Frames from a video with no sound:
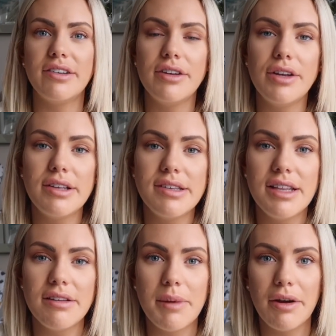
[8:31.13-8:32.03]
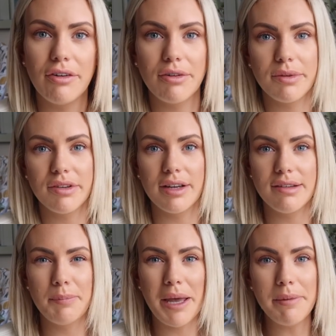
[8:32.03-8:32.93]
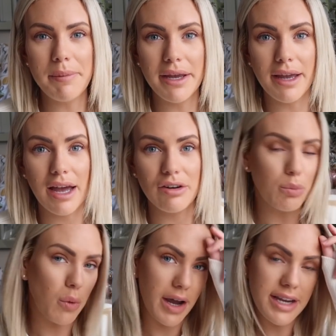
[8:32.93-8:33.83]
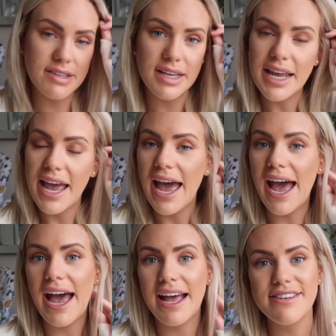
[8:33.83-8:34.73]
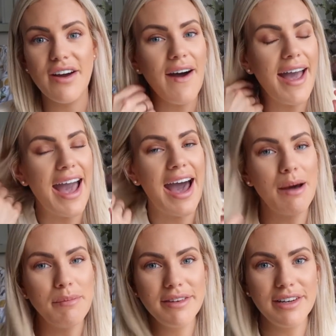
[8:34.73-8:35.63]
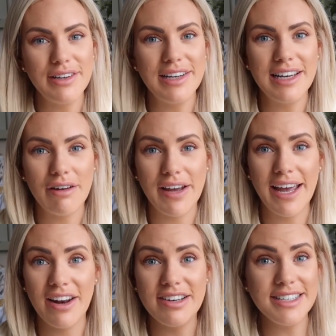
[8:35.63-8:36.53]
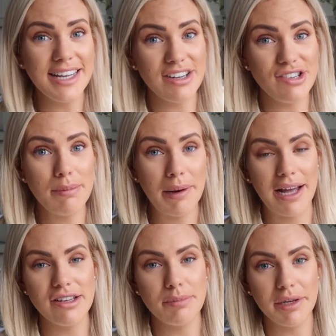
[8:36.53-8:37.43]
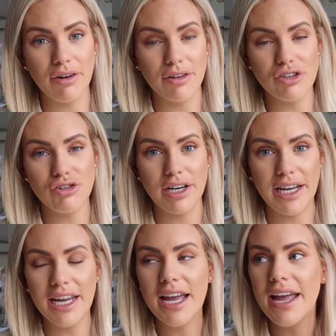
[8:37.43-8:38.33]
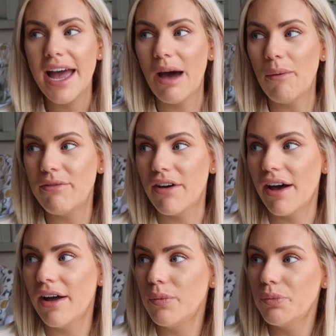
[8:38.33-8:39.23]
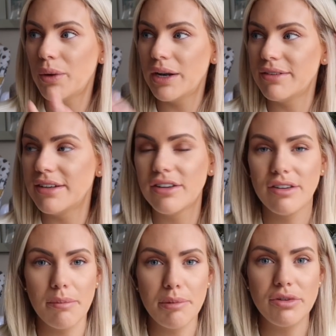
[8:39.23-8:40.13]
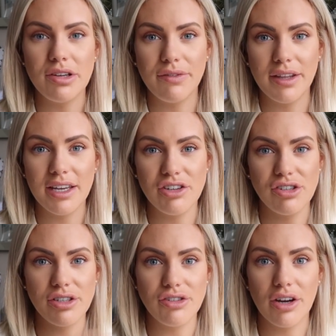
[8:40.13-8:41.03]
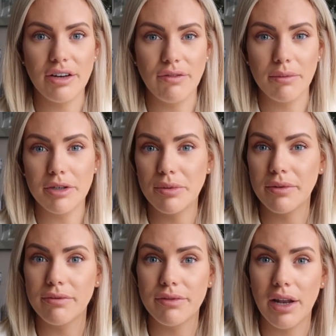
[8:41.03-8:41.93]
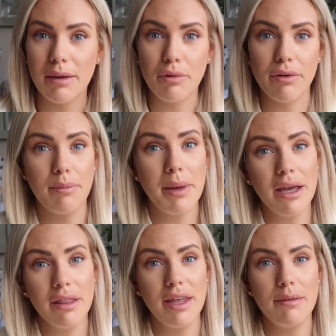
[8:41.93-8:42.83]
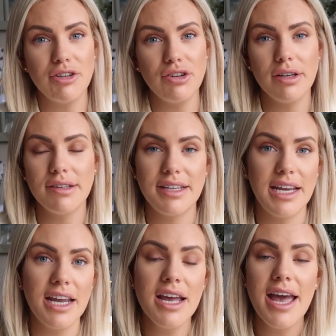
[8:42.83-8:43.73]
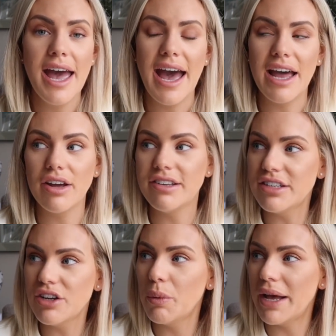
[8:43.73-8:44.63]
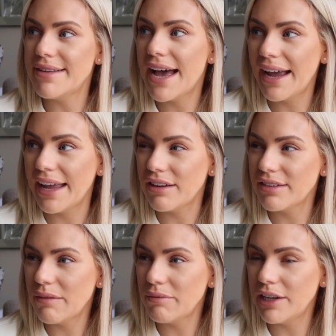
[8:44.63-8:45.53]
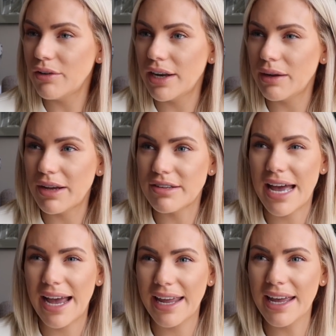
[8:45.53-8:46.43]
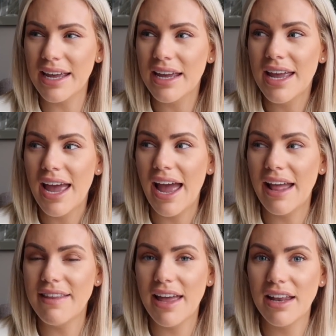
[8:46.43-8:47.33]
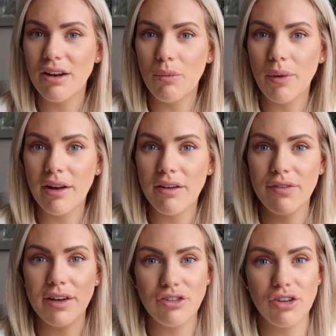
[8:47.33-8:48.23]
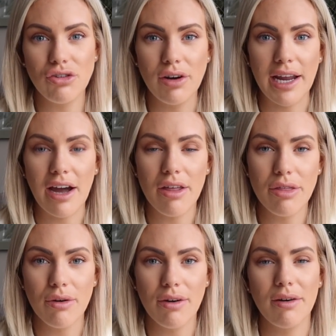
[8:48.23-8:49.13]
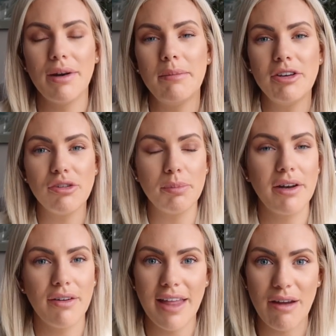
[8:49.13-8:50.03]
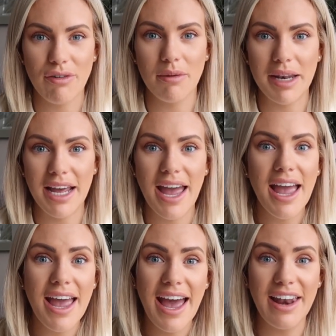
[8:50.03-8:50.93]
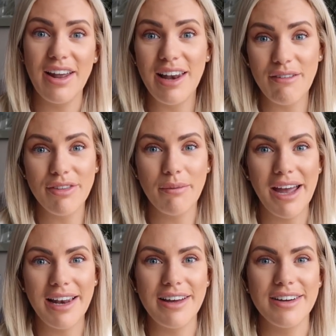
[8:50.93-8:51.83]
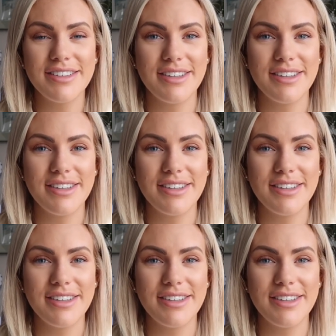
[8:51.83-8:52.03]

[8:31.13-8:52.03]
So you can see this Merry Christmas sign. It's baby pink and white, and I absolutely love it. And I didn't actually plan to put it on the tree. However, when I was, because I bought it for the kitchen and dining room because we've gone for like more of a pink theme, as you can see, and I didn't know where to hang it because I haven't really got anywhere to hang it. And then when I finished the tree, I thought, oh, let me just put it on there for a minute. And I love the way it looks.